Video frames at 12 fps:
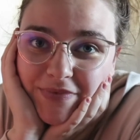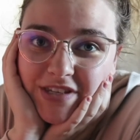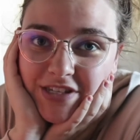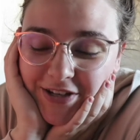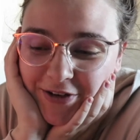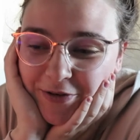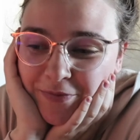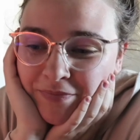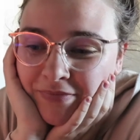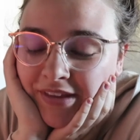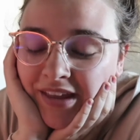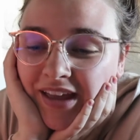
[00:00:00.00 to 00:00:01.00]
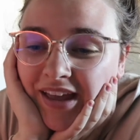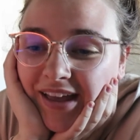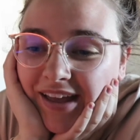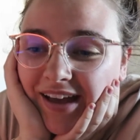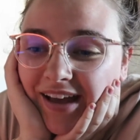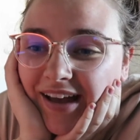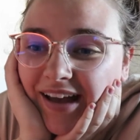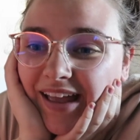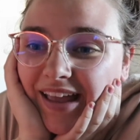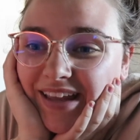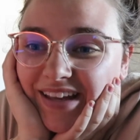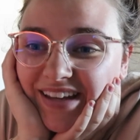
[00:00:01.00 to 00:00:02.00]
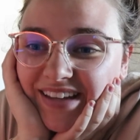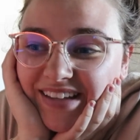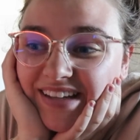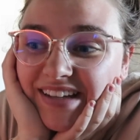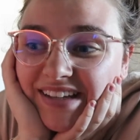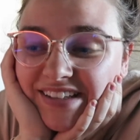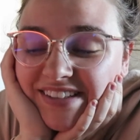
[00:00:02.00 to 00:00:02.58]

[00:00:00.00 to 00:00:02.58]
So in,